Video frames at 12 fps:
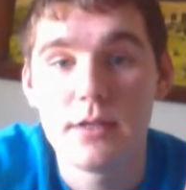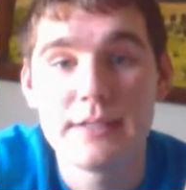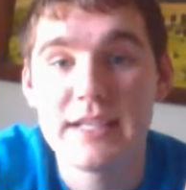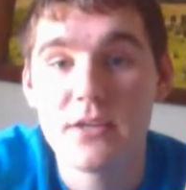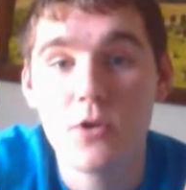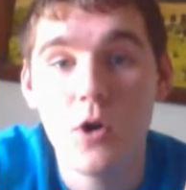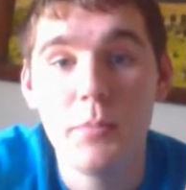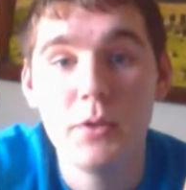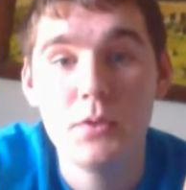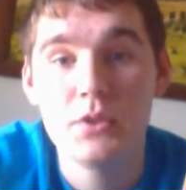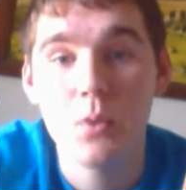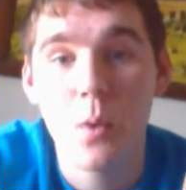a single
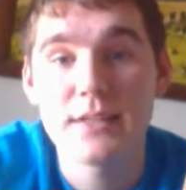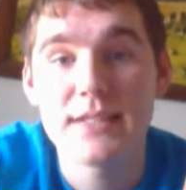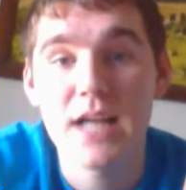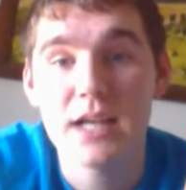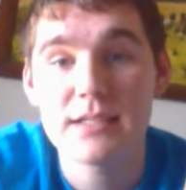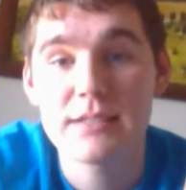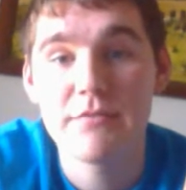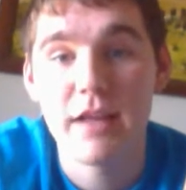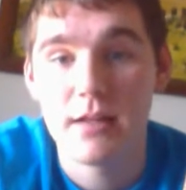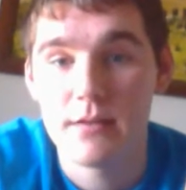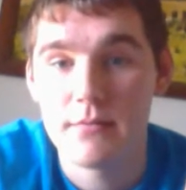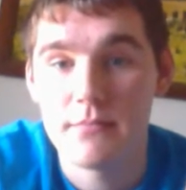caboose towards
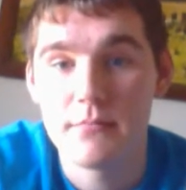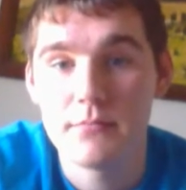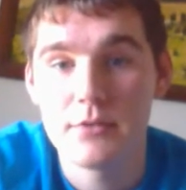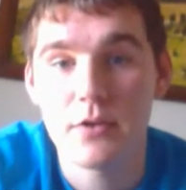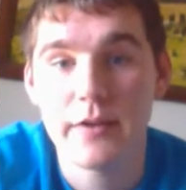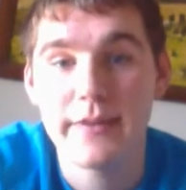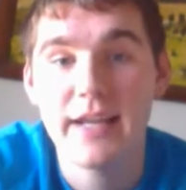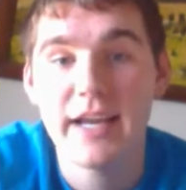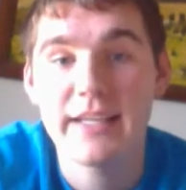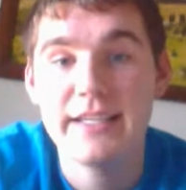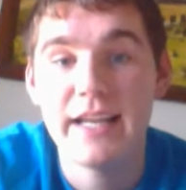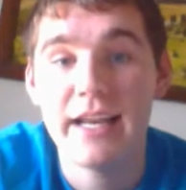Knoxville during the
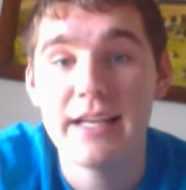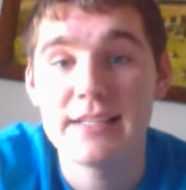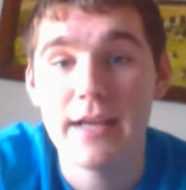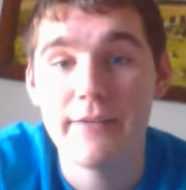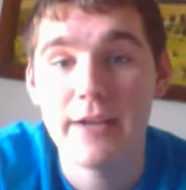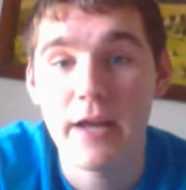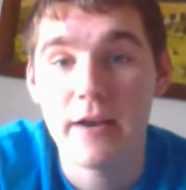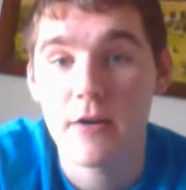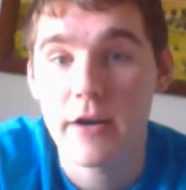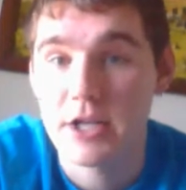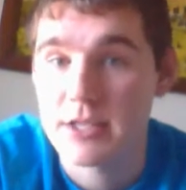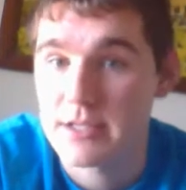1987
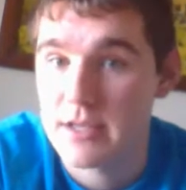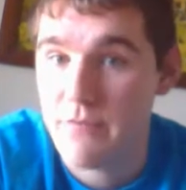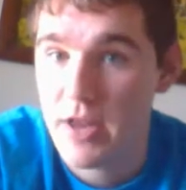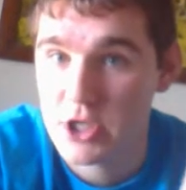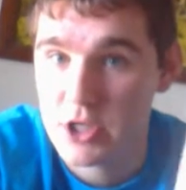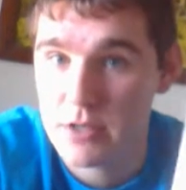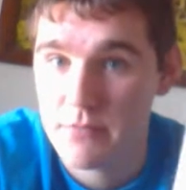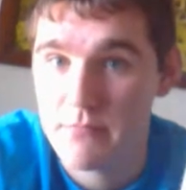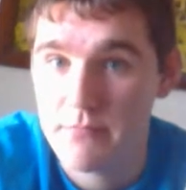NRHS convention.